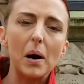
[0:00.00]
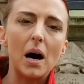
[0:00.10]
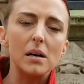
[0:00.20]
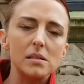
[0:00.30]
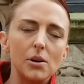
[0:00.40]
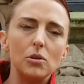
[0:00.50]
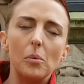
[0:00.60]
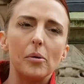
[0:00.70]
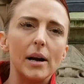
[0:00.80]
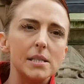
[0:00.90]
parts, they all
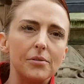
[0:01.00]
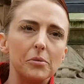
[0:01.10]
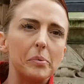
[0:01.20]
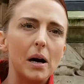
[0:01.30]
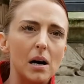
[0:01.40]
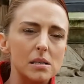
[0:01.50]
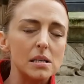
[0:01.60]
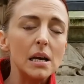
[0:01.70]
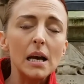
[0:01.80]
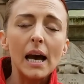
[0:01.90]
operate different parts.